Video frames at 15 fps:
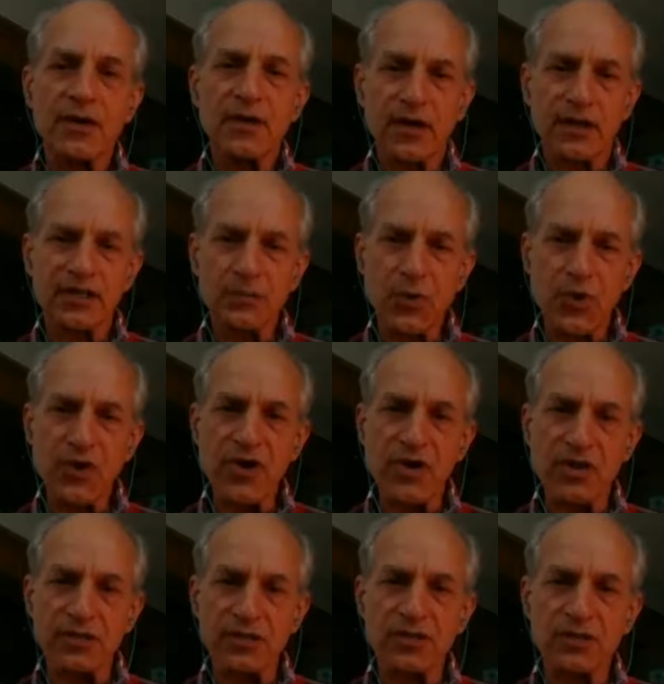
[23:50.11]

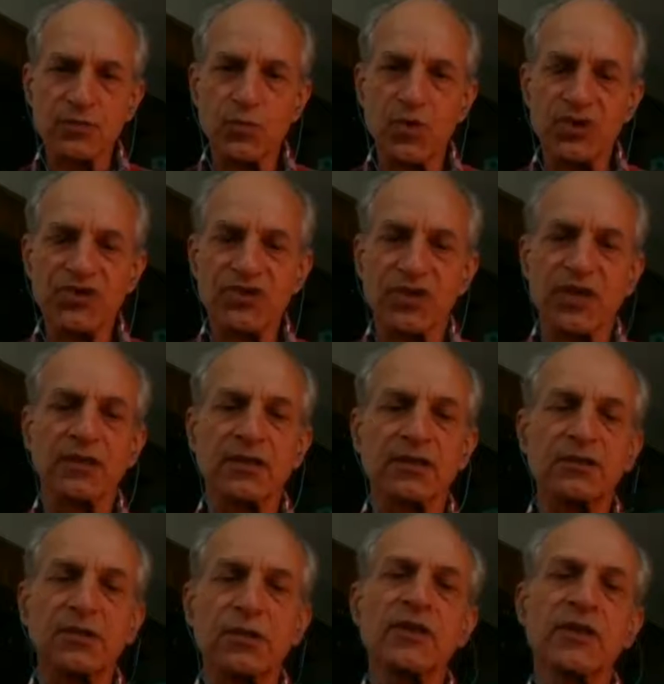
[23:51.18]
experience, which
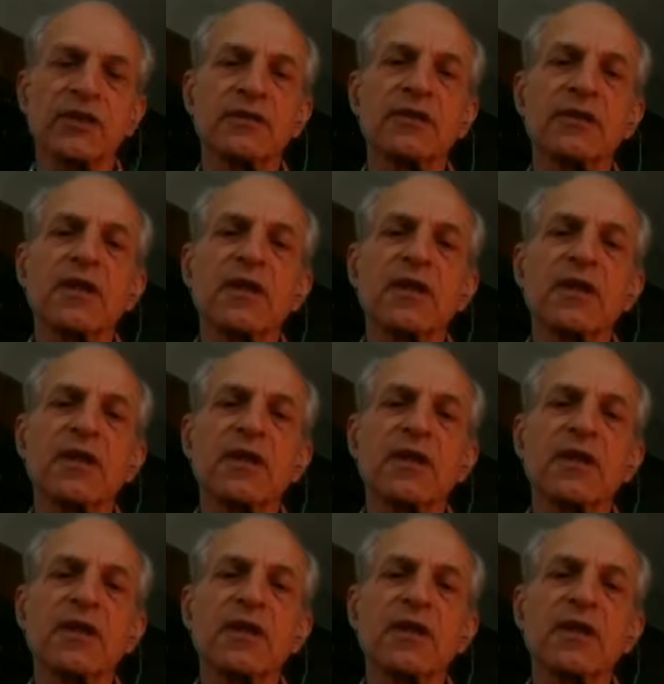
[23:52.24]
included